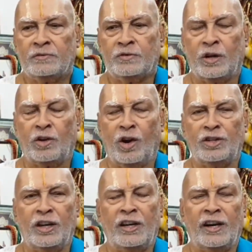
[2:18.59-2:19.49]
were
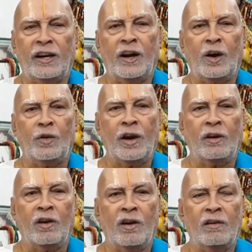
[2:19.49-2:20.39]
concentrated around a
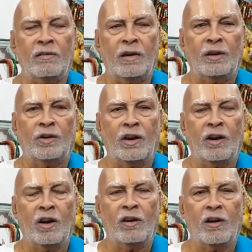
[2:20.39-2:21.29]

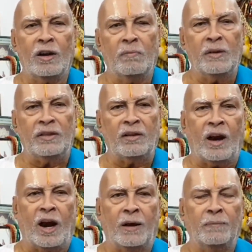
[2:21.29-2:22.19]
god called
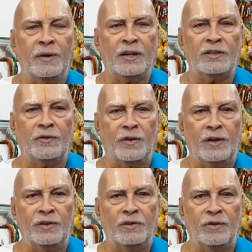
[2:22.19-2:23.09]
Mitra because of
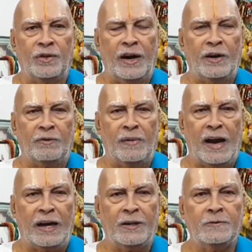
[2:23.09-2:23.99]
his friend of man.